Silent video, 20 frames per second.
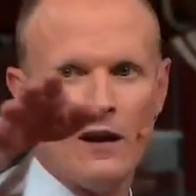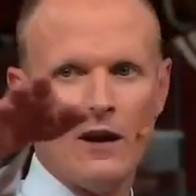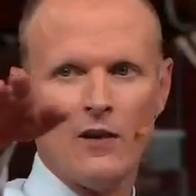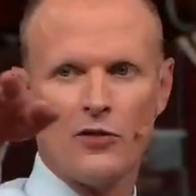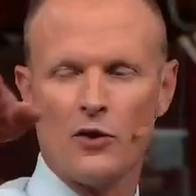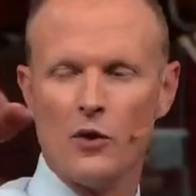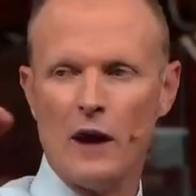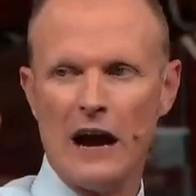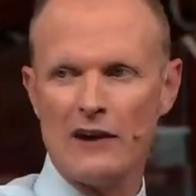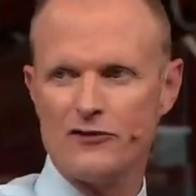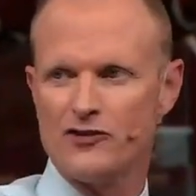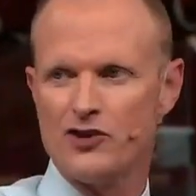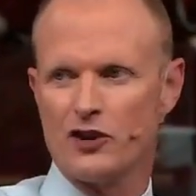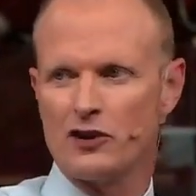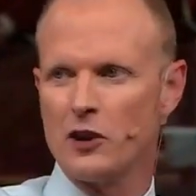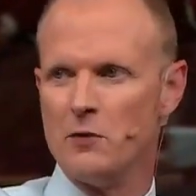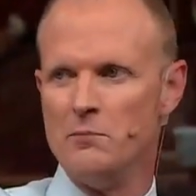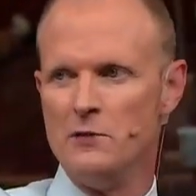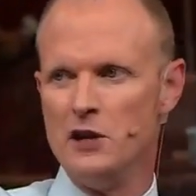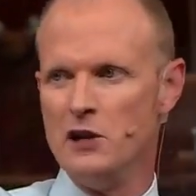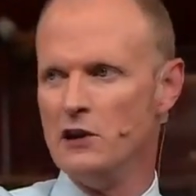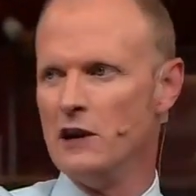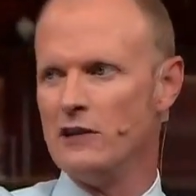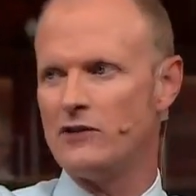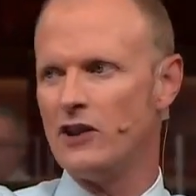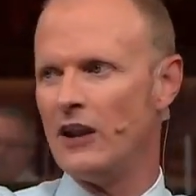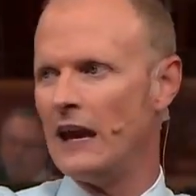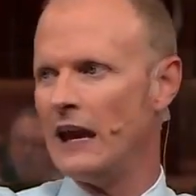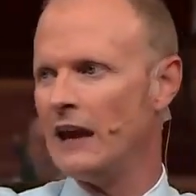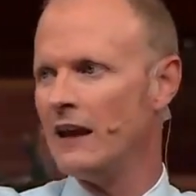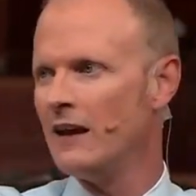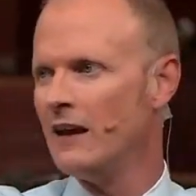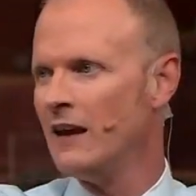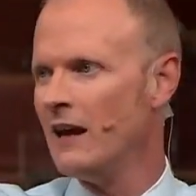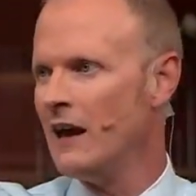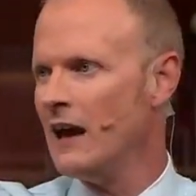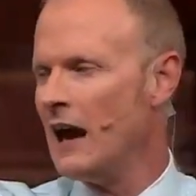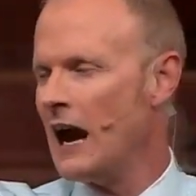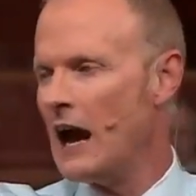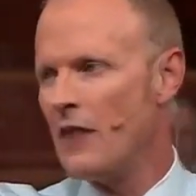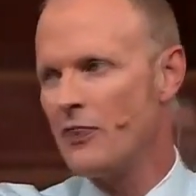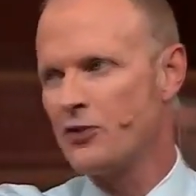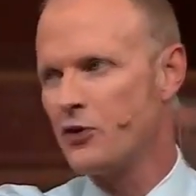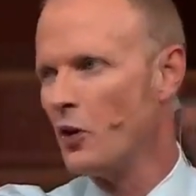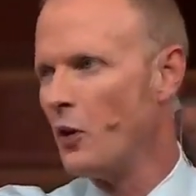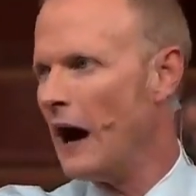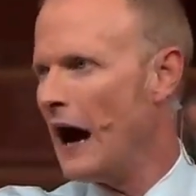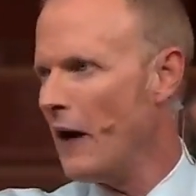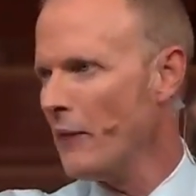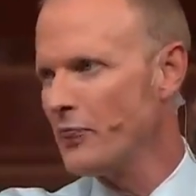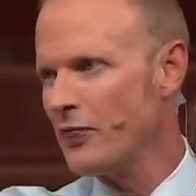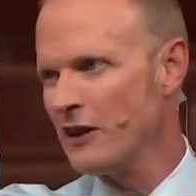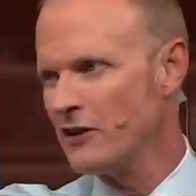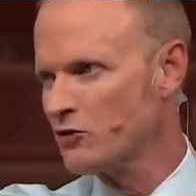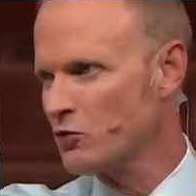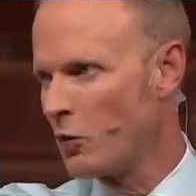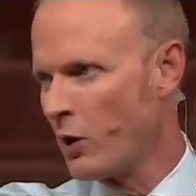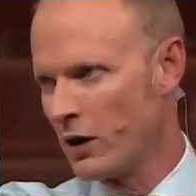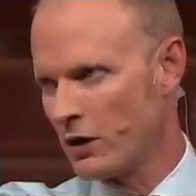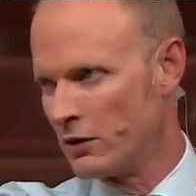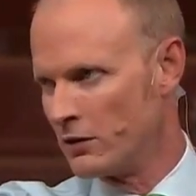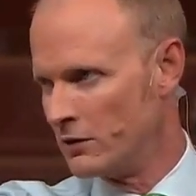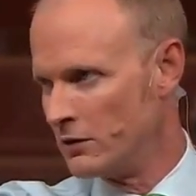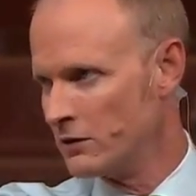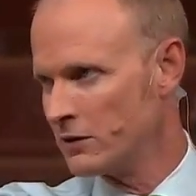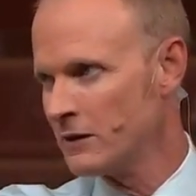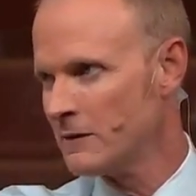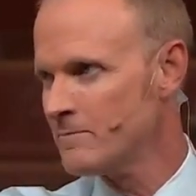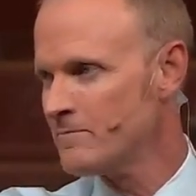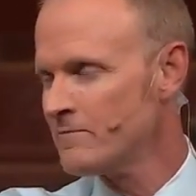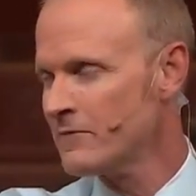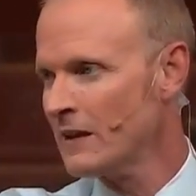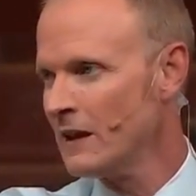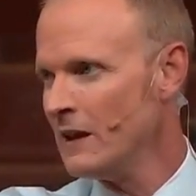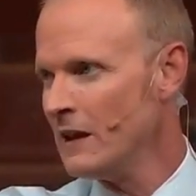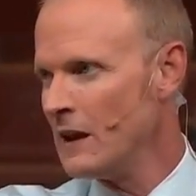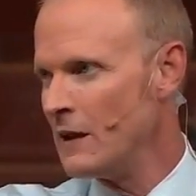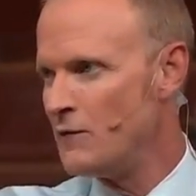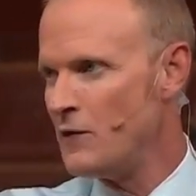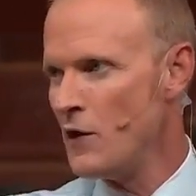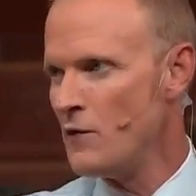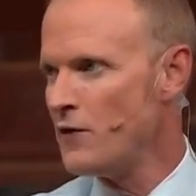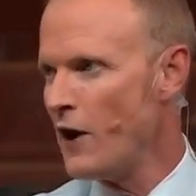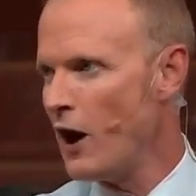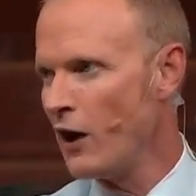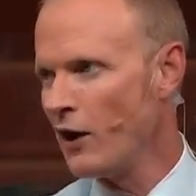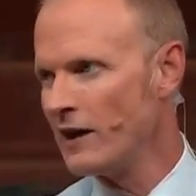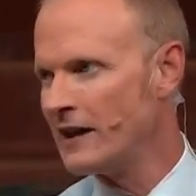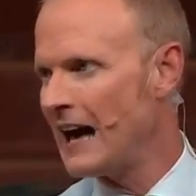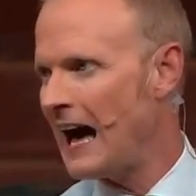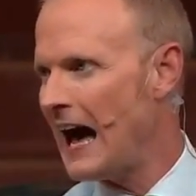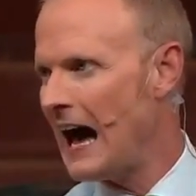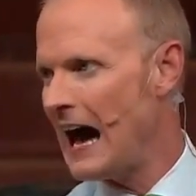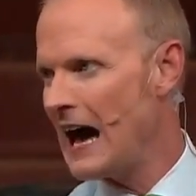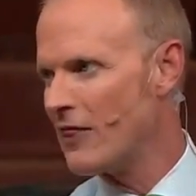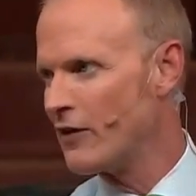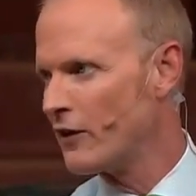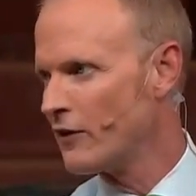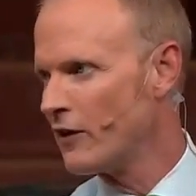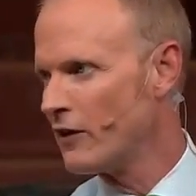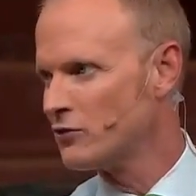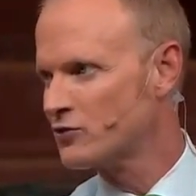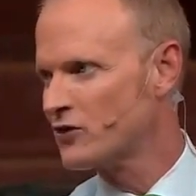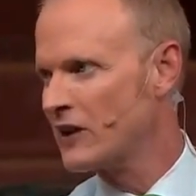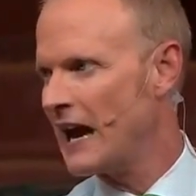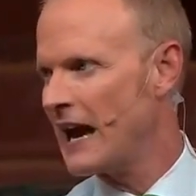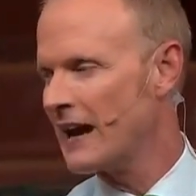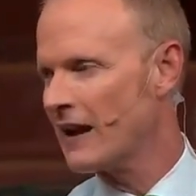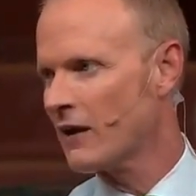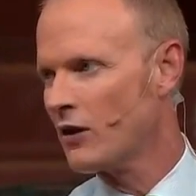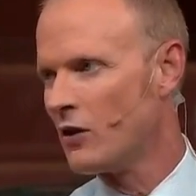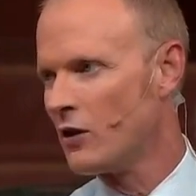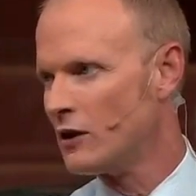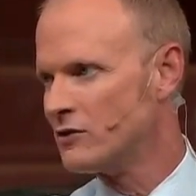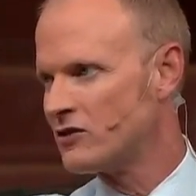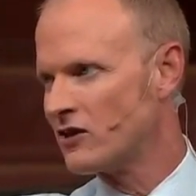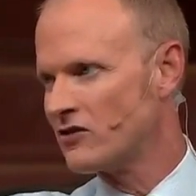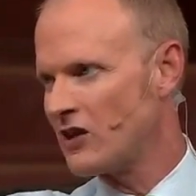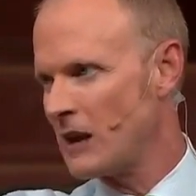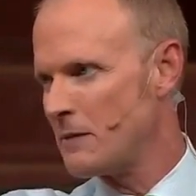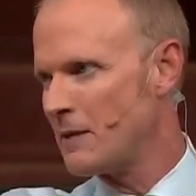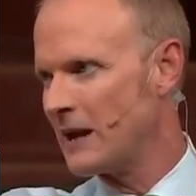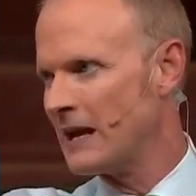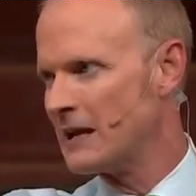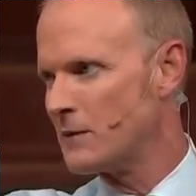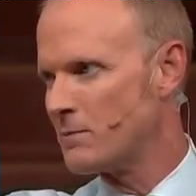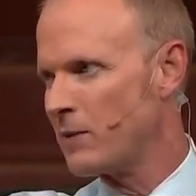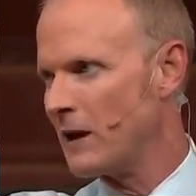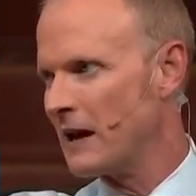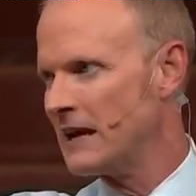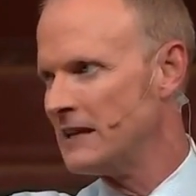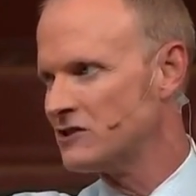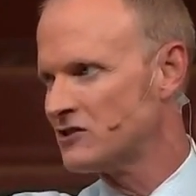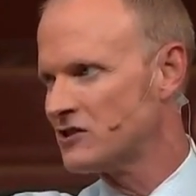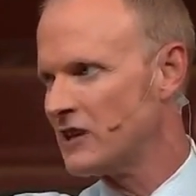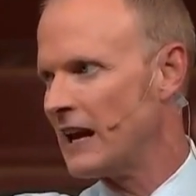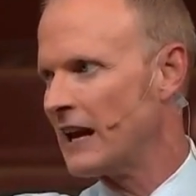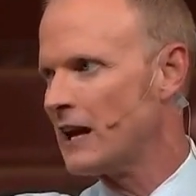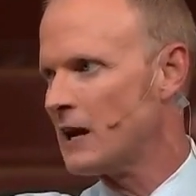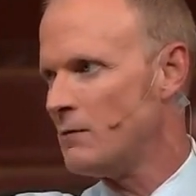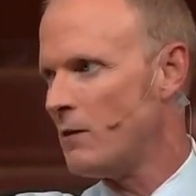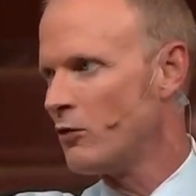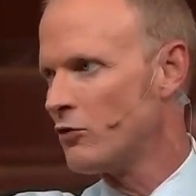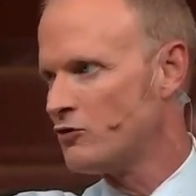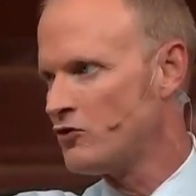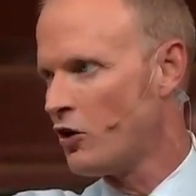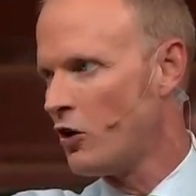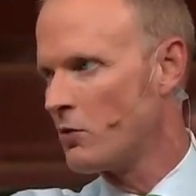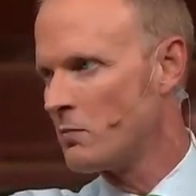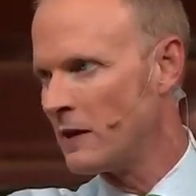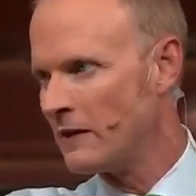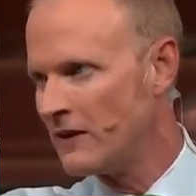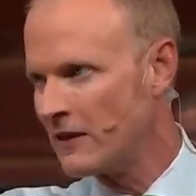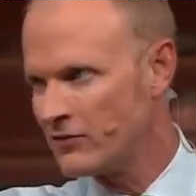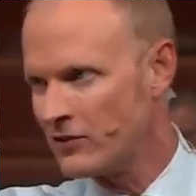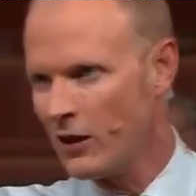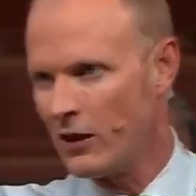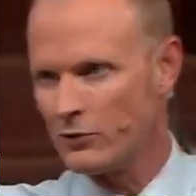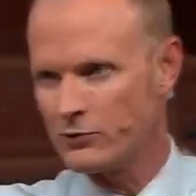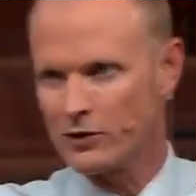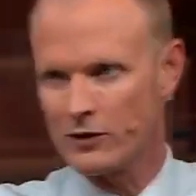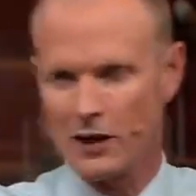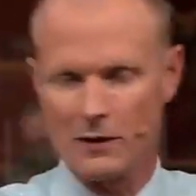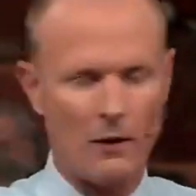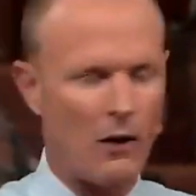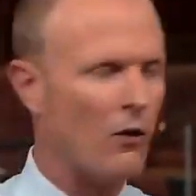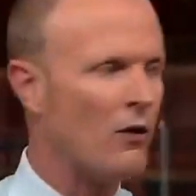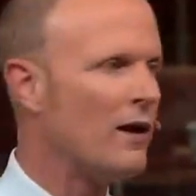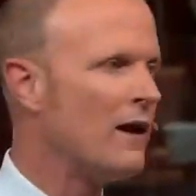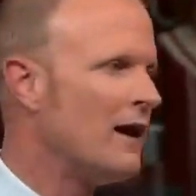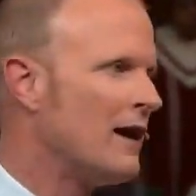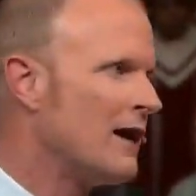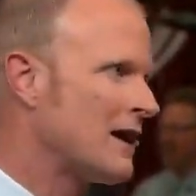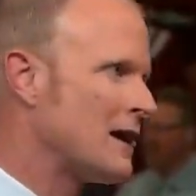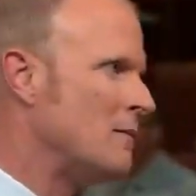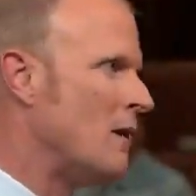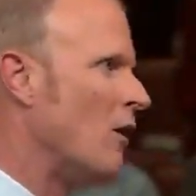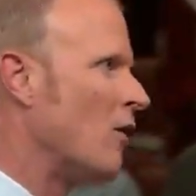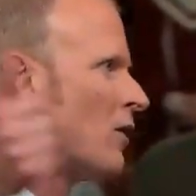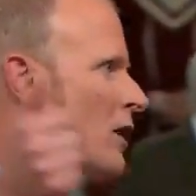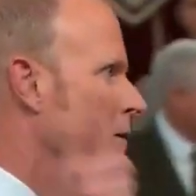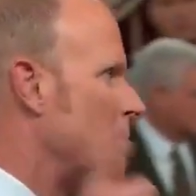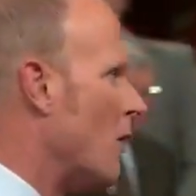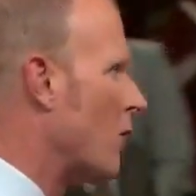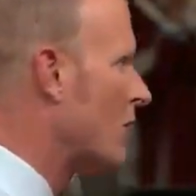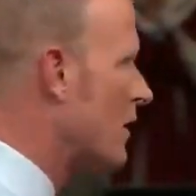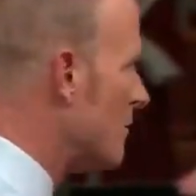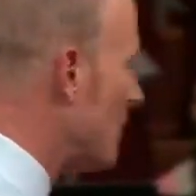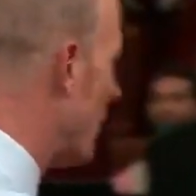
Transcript: throughout your community, and throughout this world. If you fall into either of those categories, as they begin to play and sing, come on, join me in this altar. Come on, come on, come on, come